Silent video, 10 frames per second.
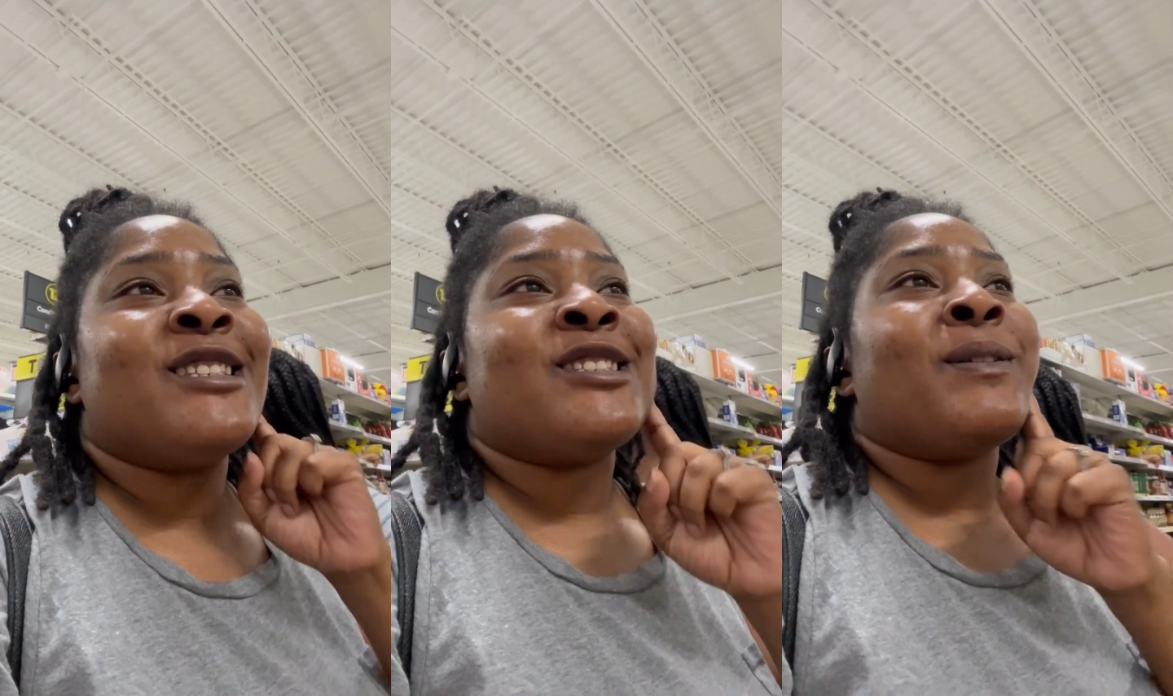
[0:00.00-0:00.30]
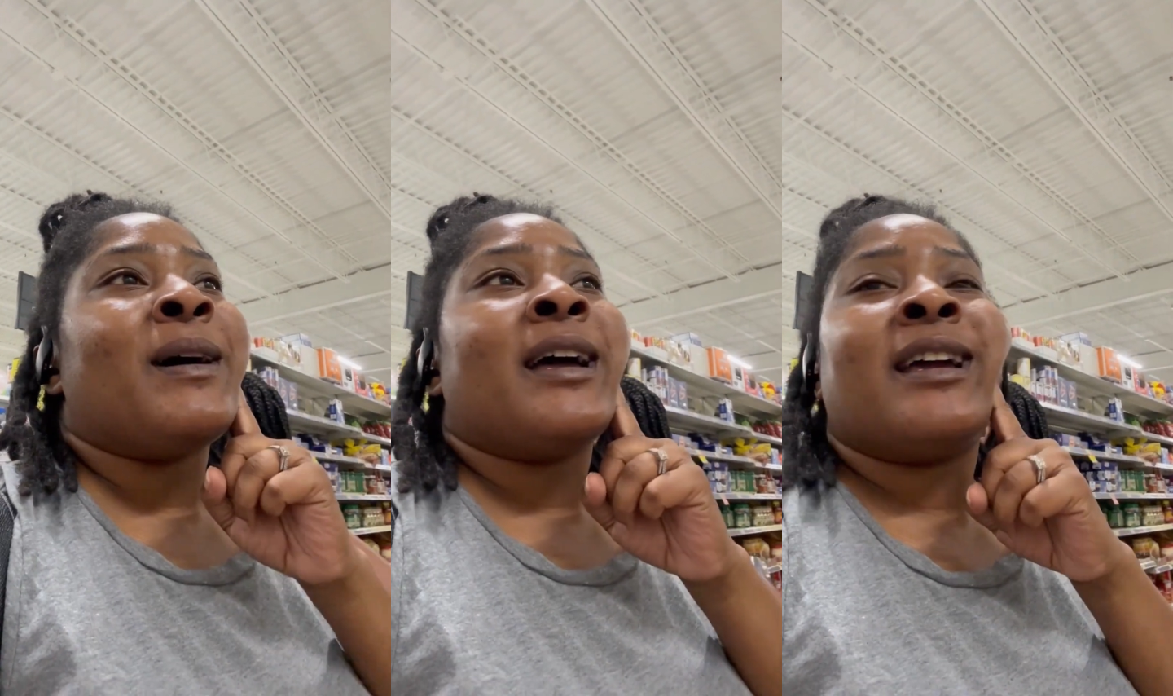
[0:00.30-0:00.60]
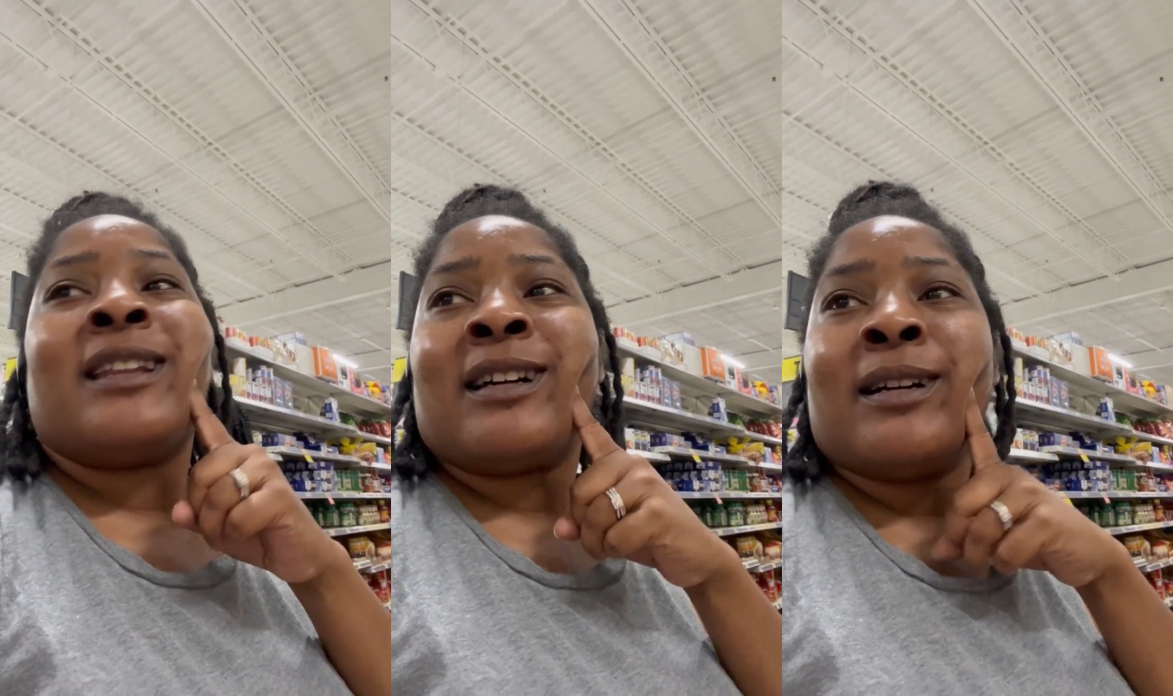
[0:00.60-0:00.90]
So I
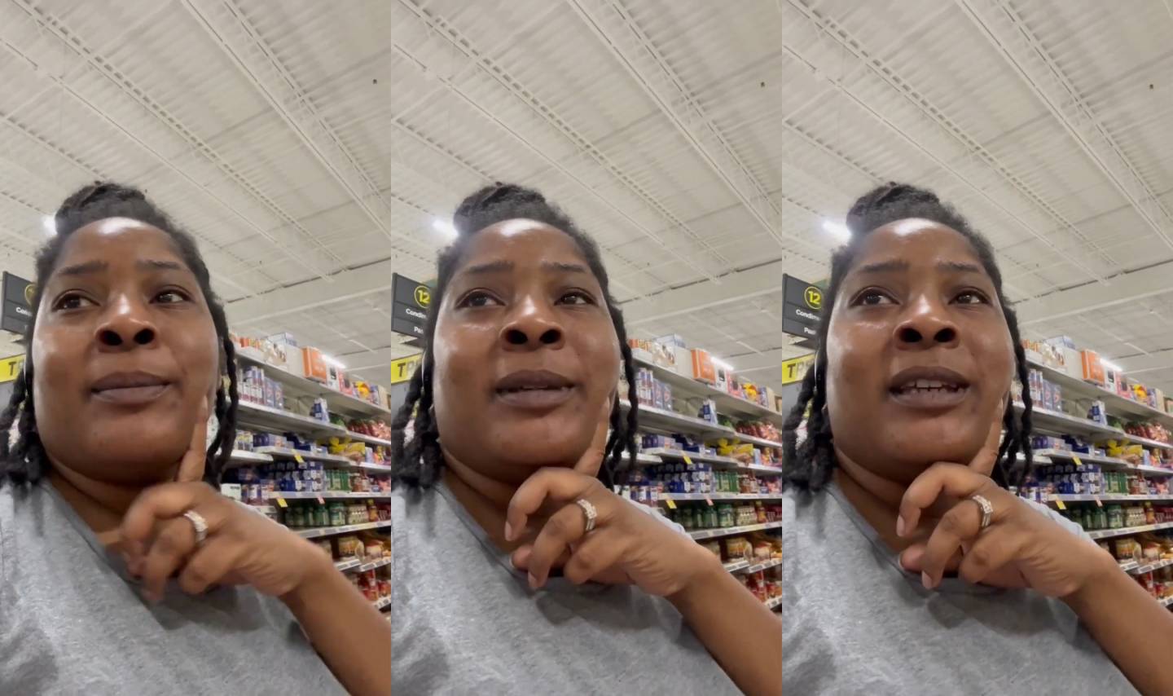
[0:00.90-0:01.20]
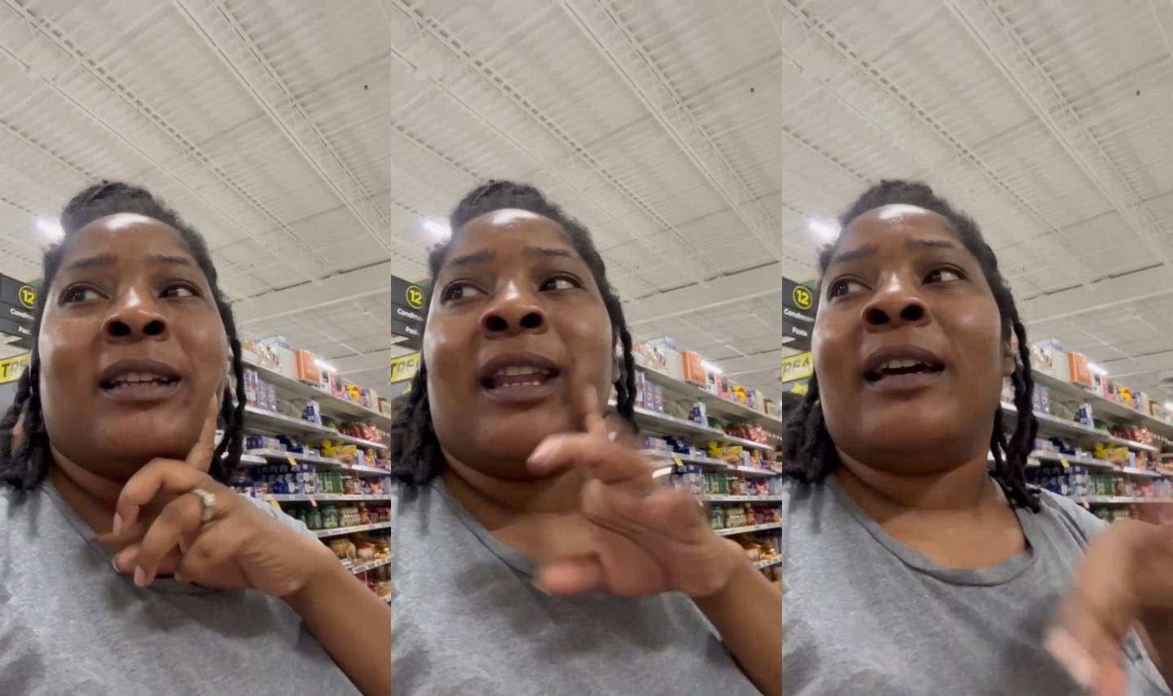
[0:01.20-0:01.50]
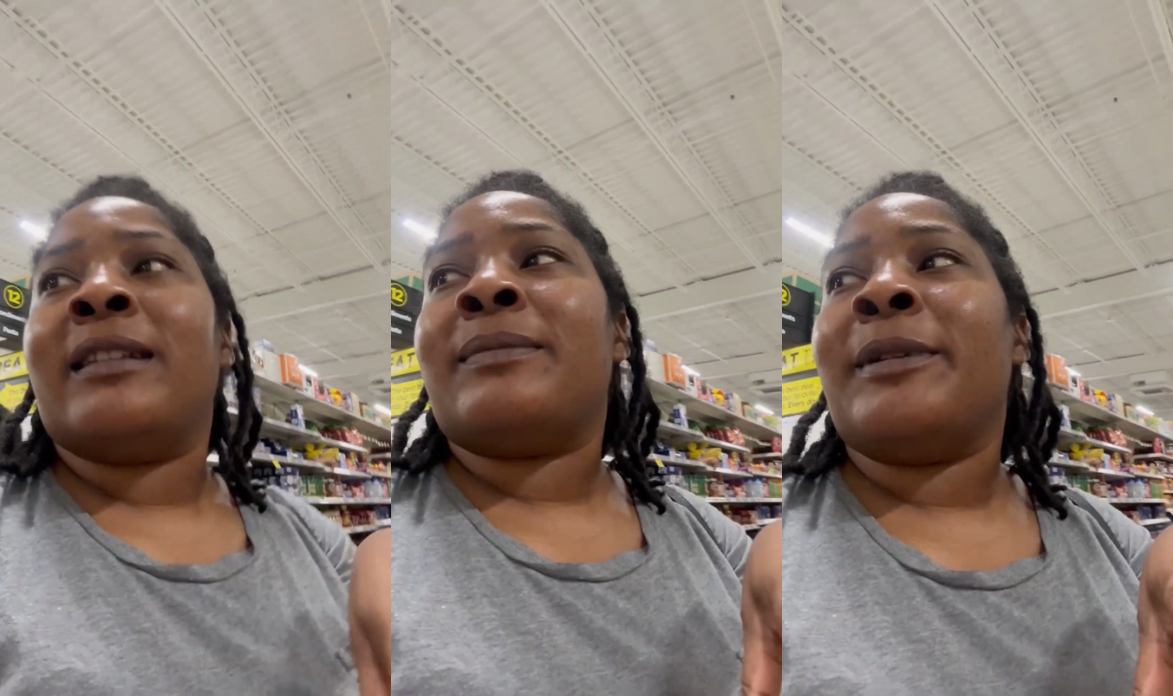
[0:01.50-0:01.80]
had to come get
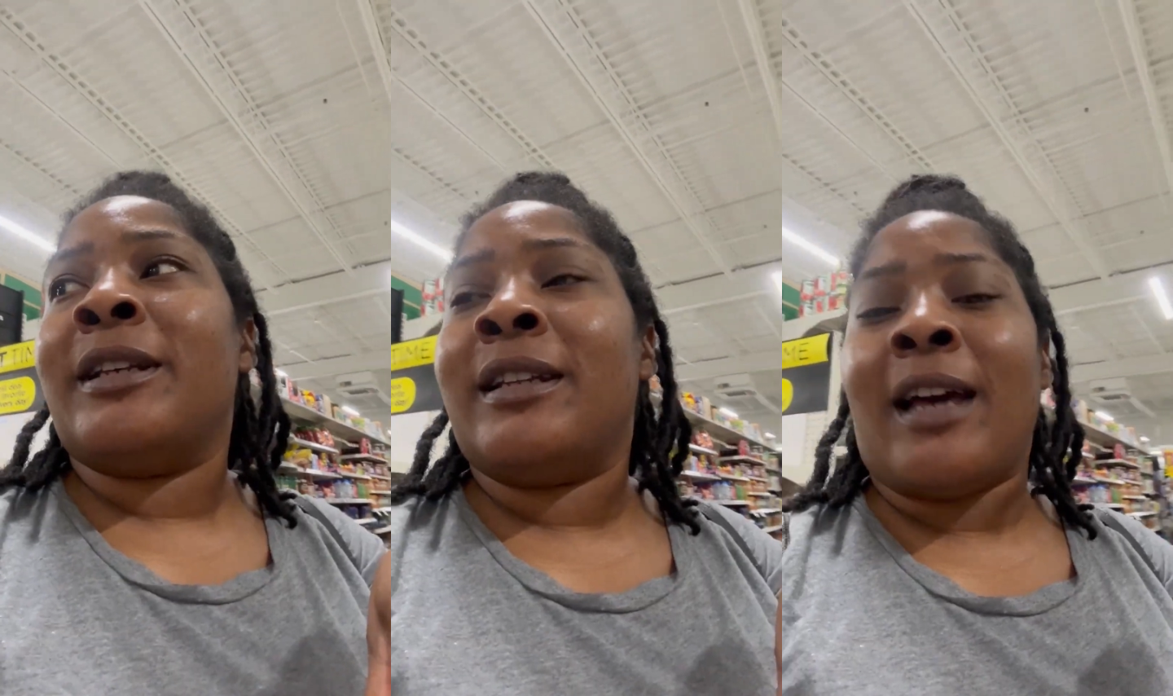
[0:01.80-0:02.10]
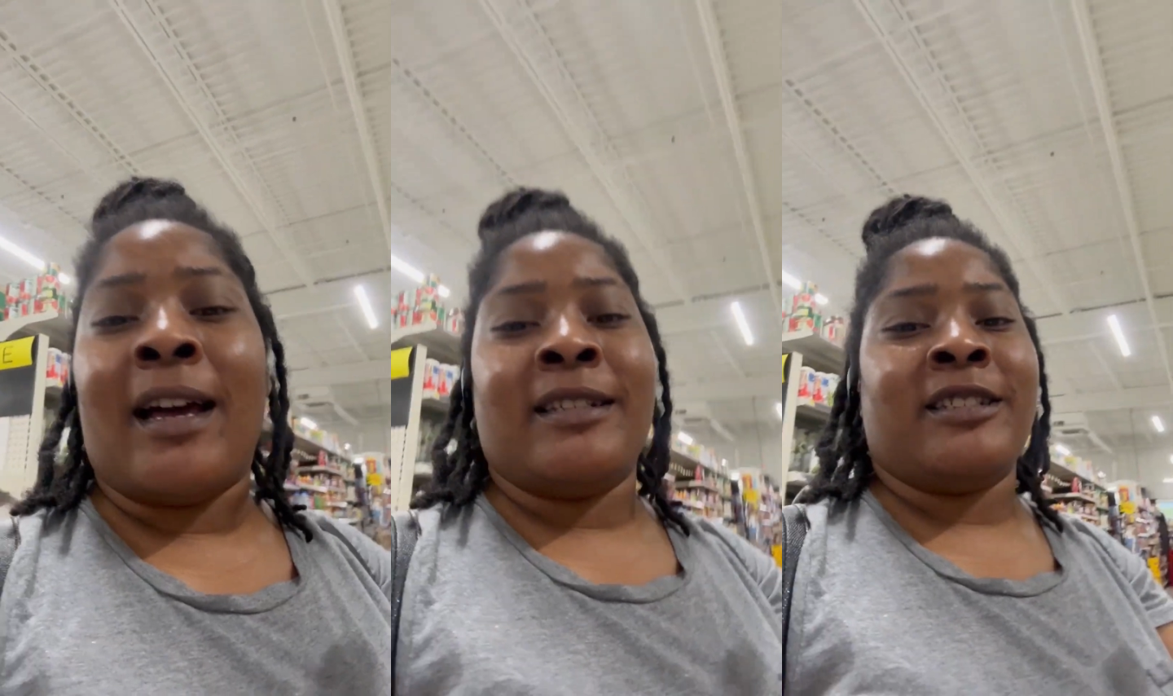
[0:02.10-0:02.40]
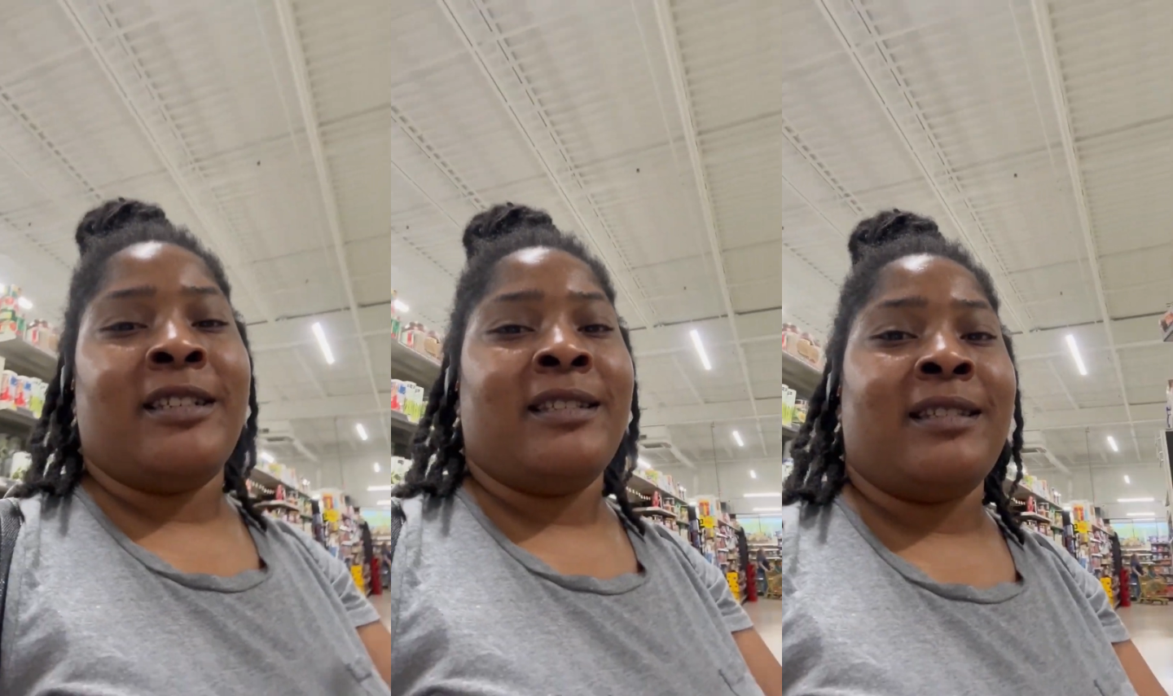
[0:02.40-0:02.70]
last minute
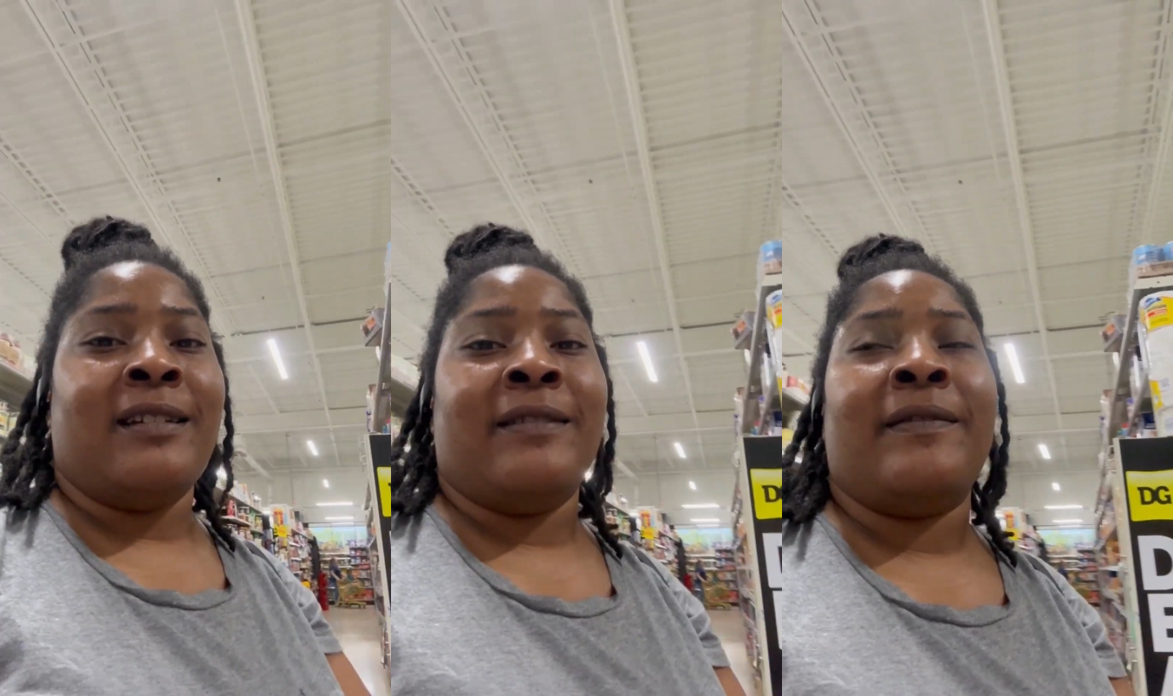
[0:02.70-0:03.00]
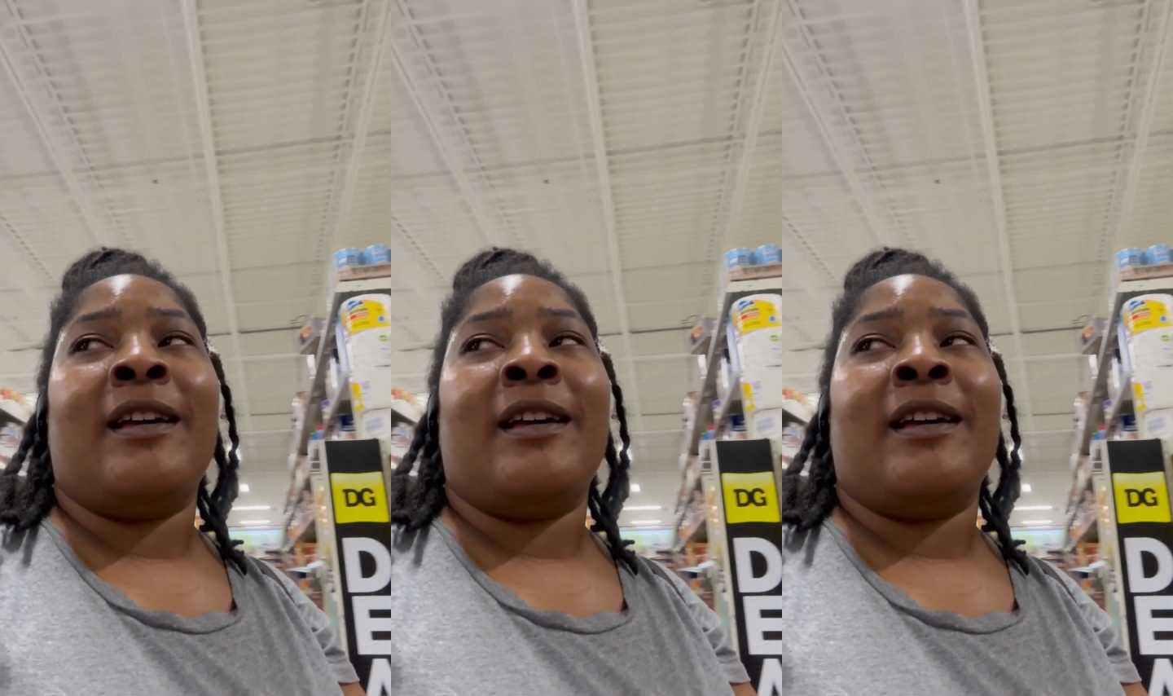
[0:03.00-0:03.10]
hygiene stuff.